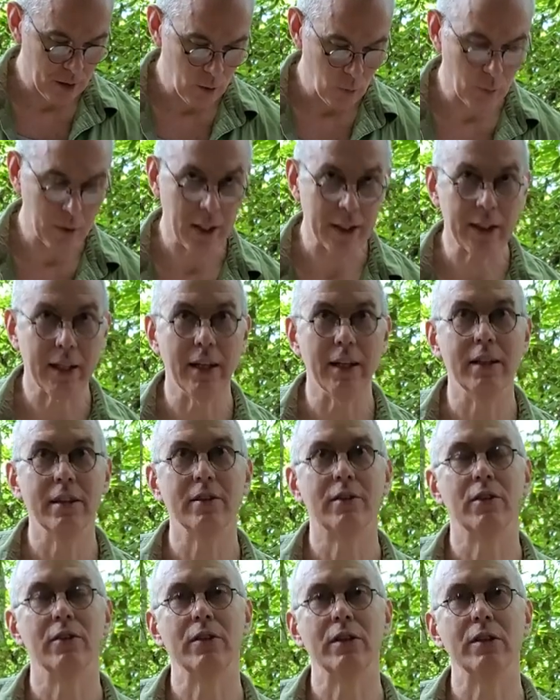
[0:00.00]
when I get
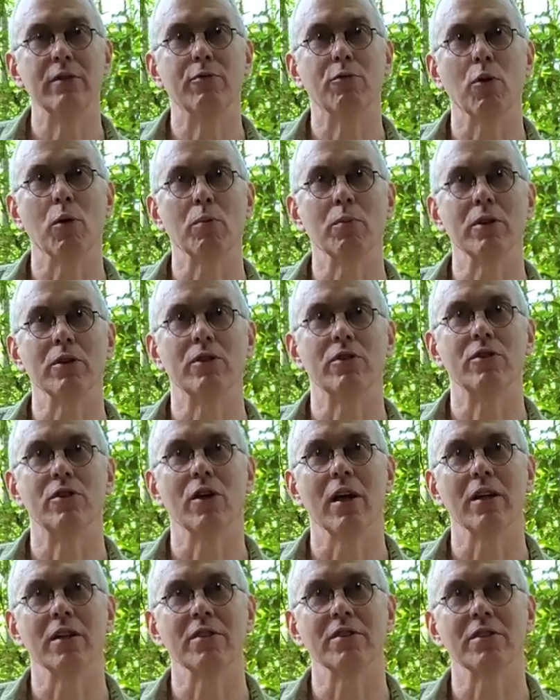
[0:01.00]
into the formless
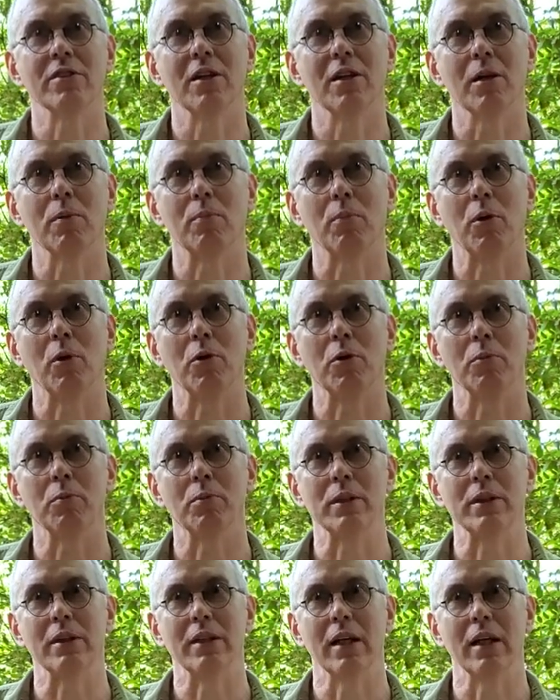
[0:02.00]
jhanas, I'll
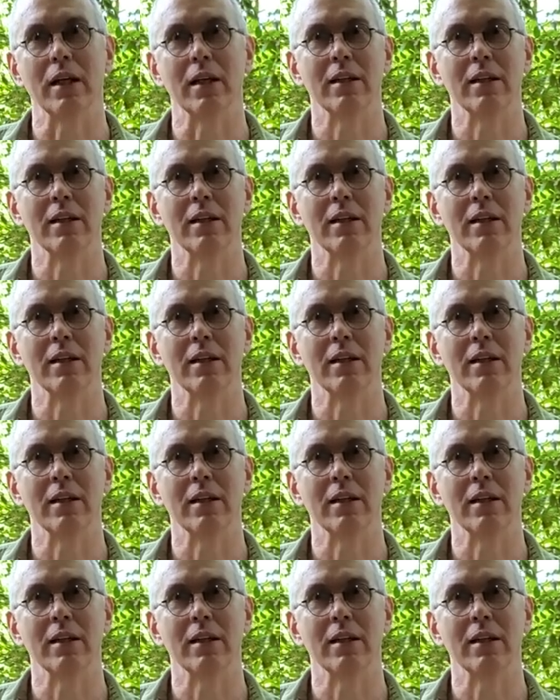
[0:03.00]
probably